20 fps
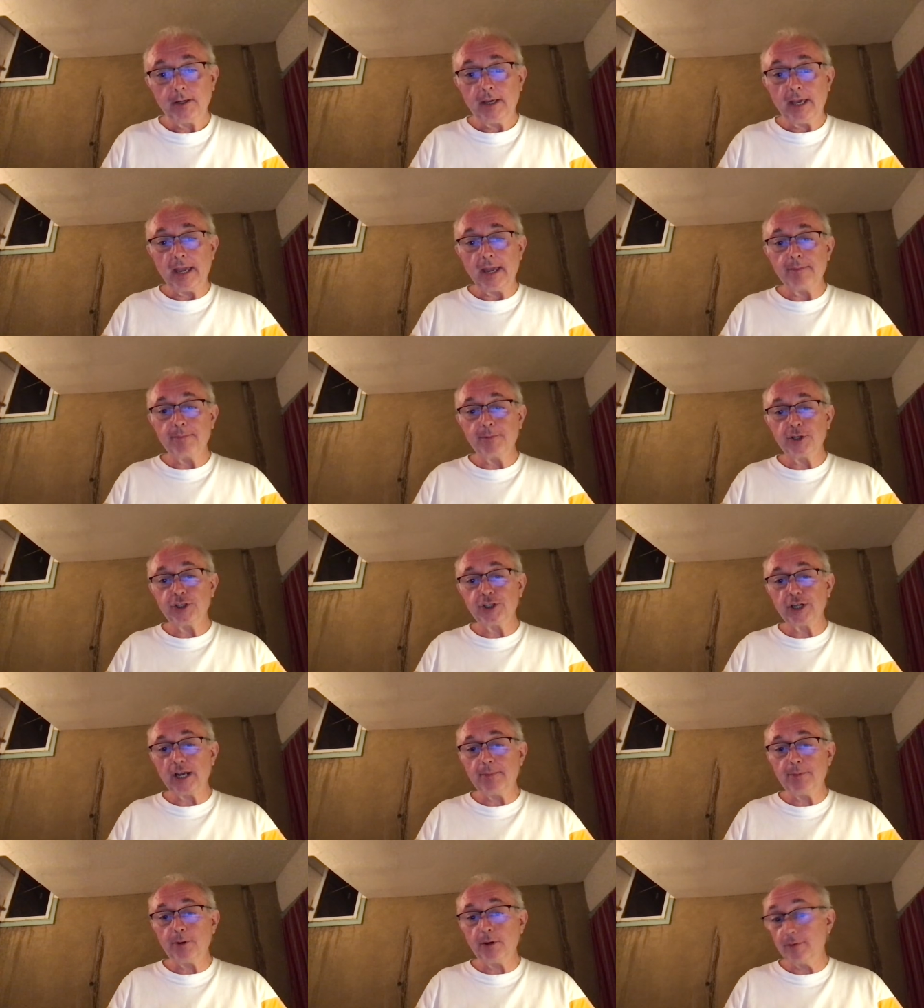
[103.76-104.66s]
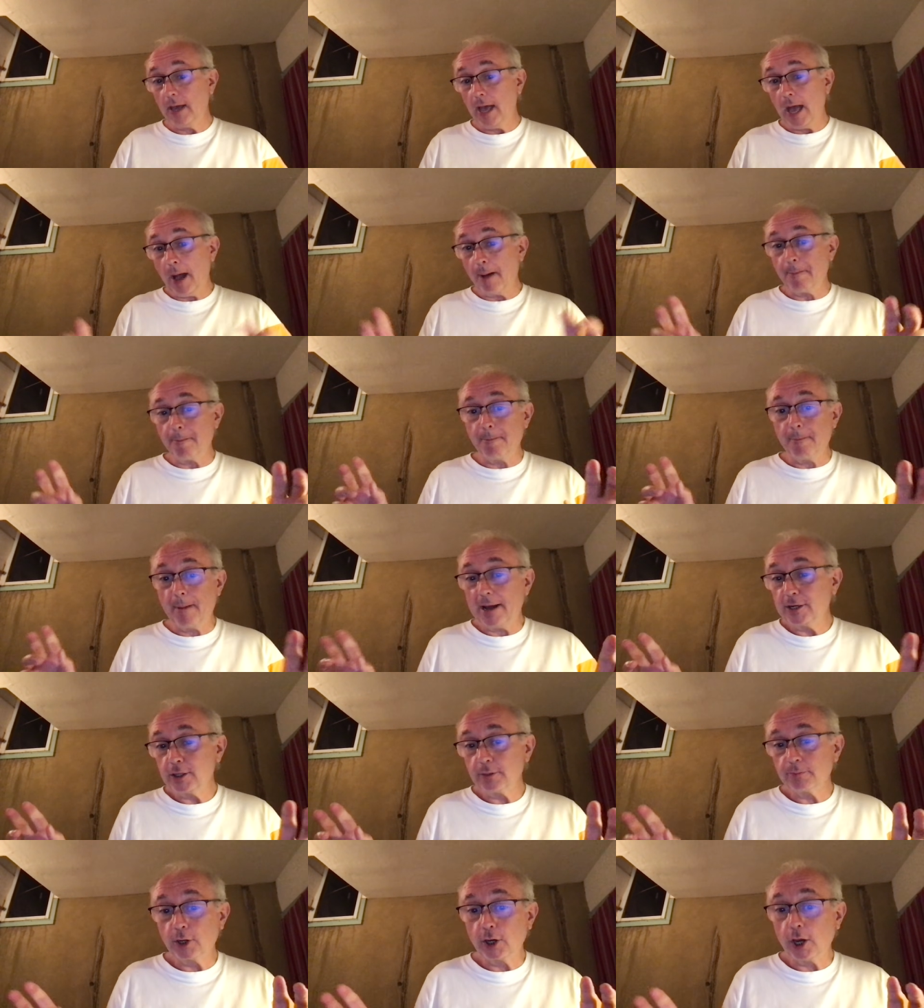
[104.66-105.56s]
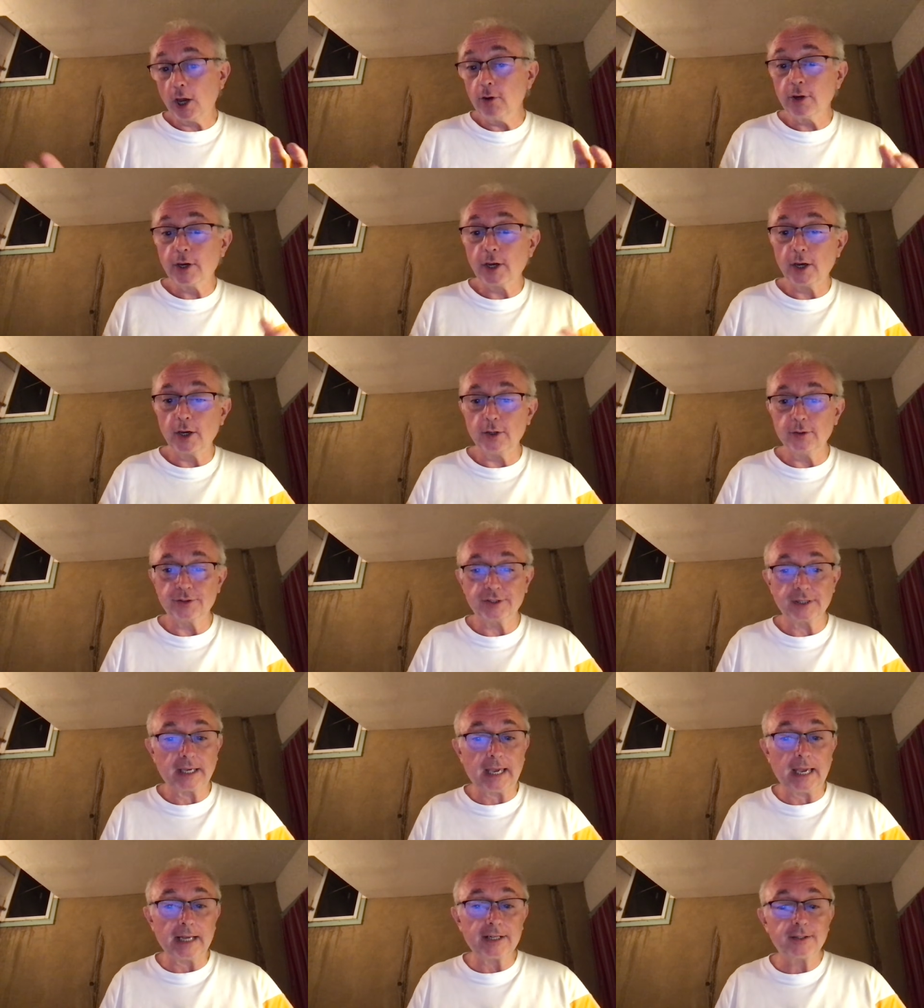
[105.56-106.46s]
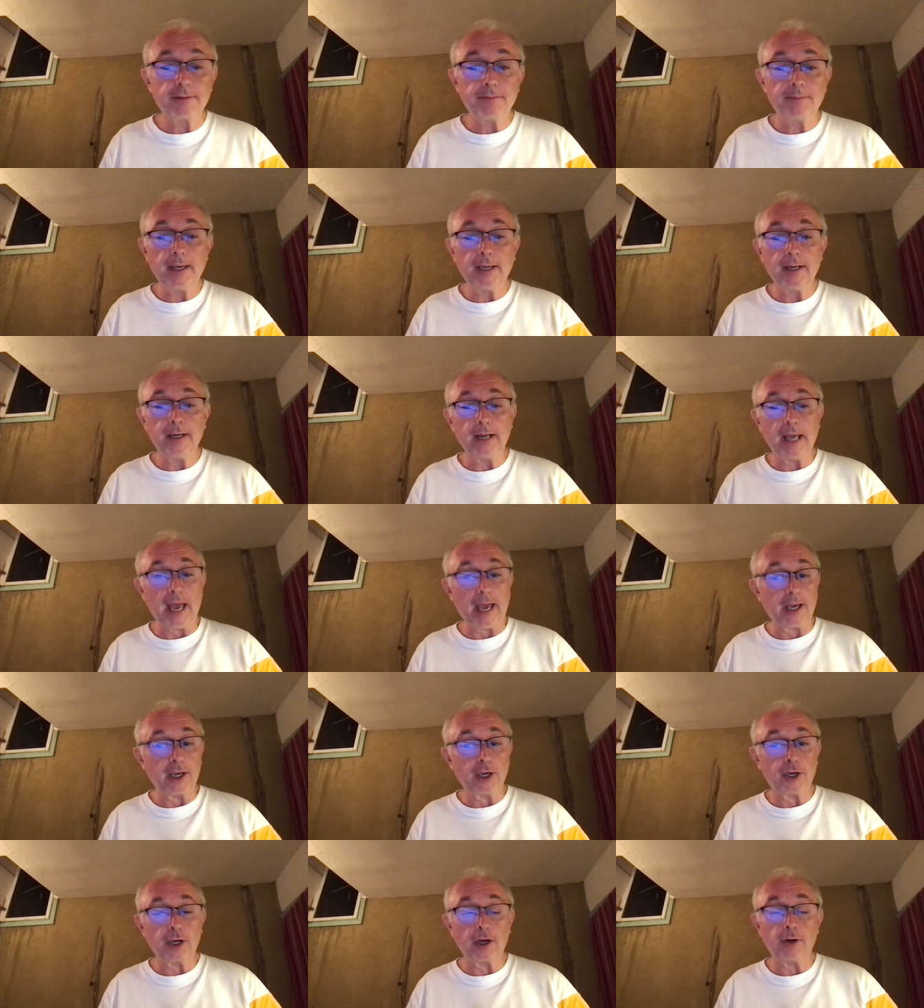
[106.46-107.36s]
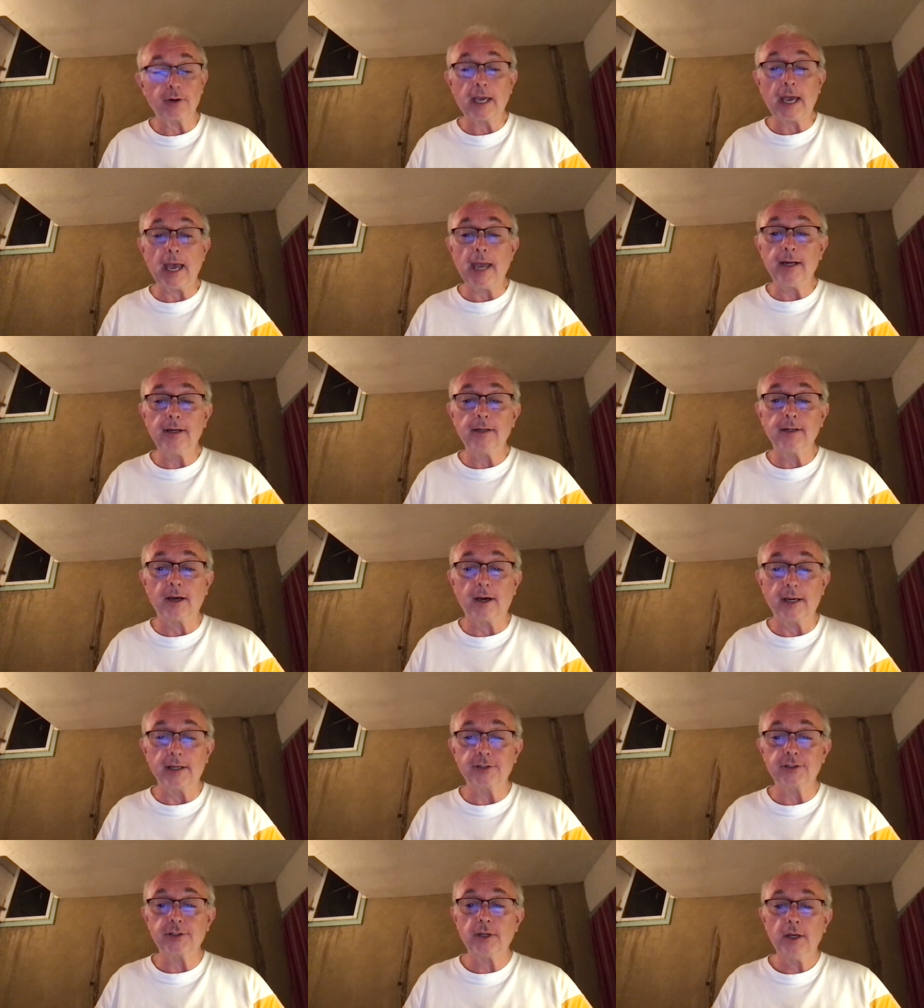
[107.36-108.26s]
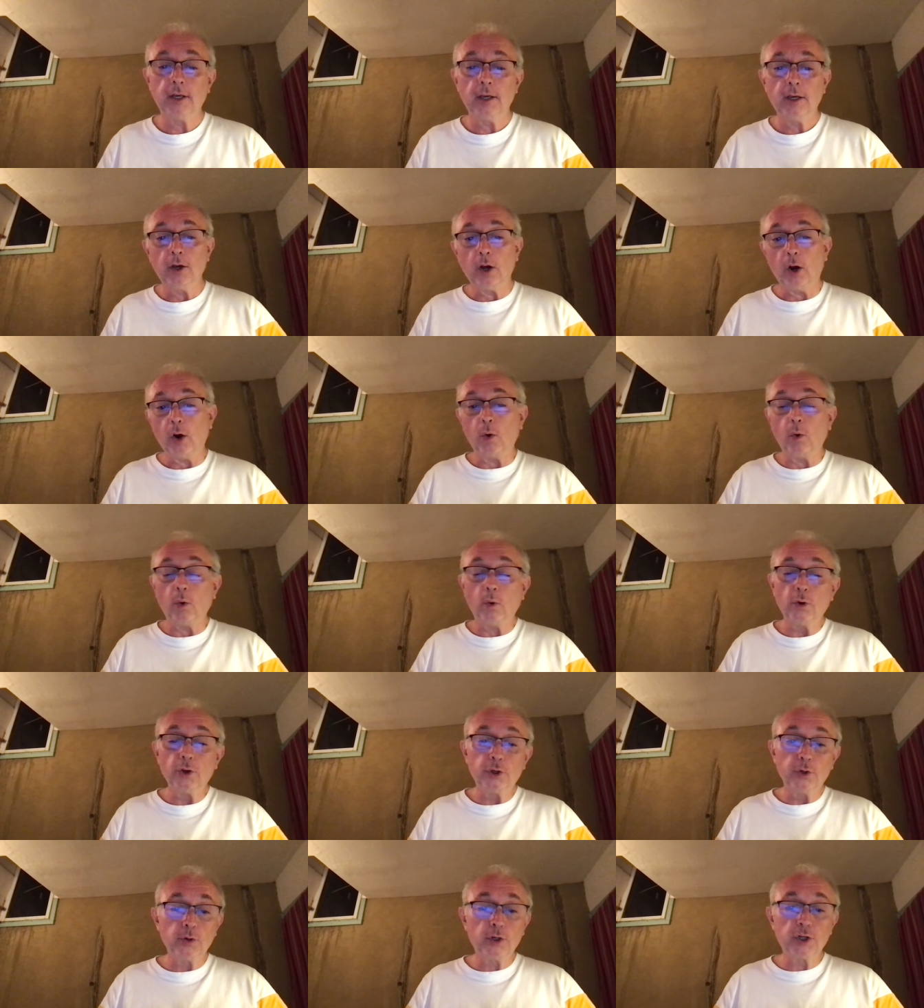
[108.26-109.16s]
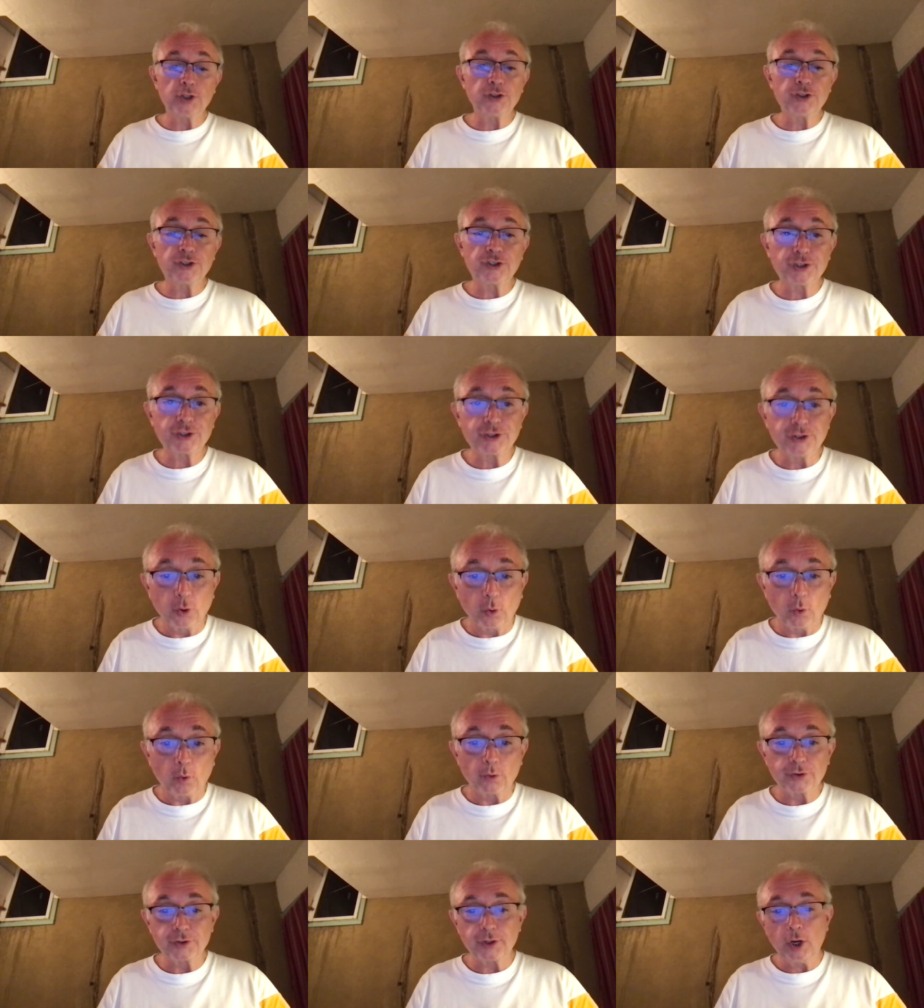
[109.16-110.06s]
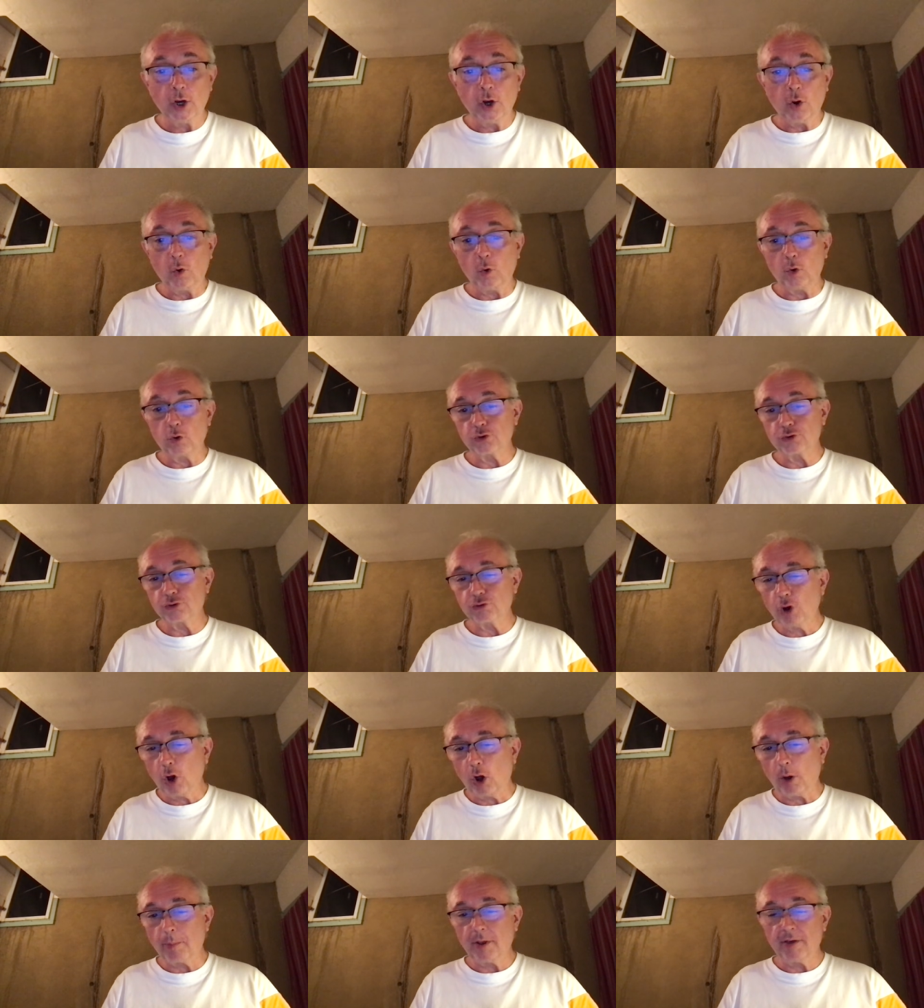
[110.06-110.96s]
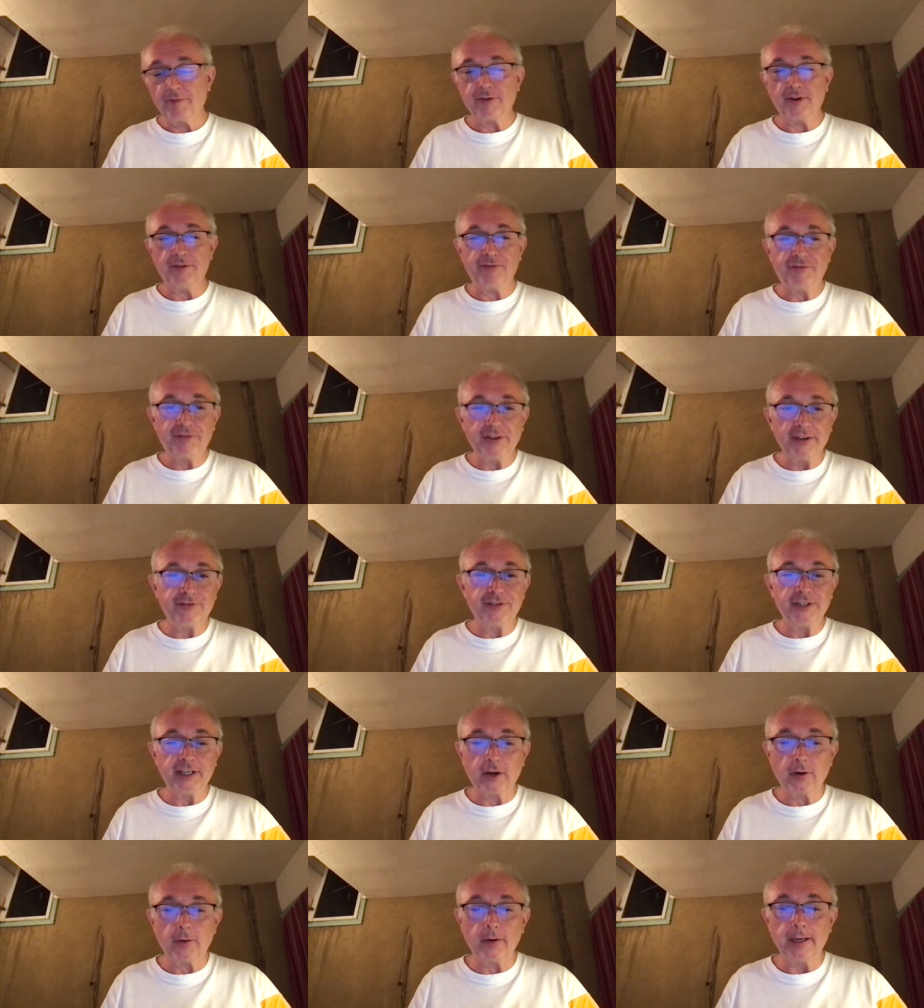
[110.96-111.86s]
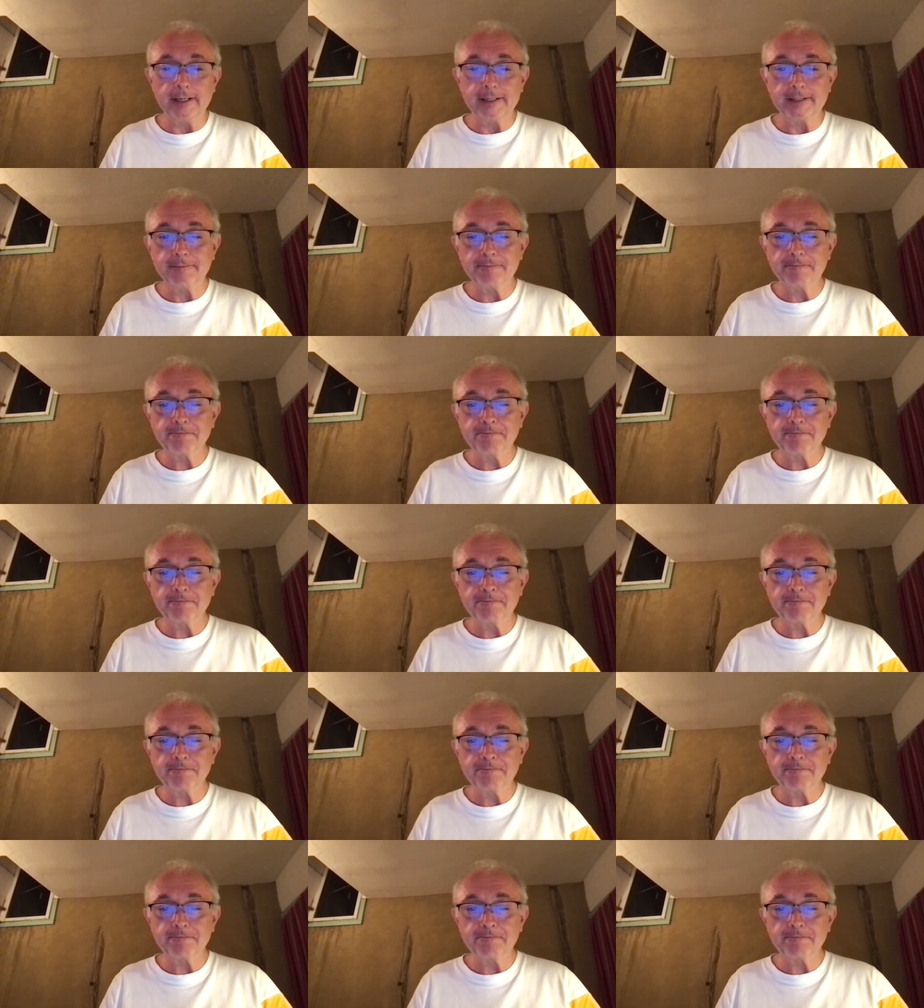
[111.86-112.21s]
in the shape of Madame Coco's ketamine and cocaine night, all you can snort or drop for 50 quid.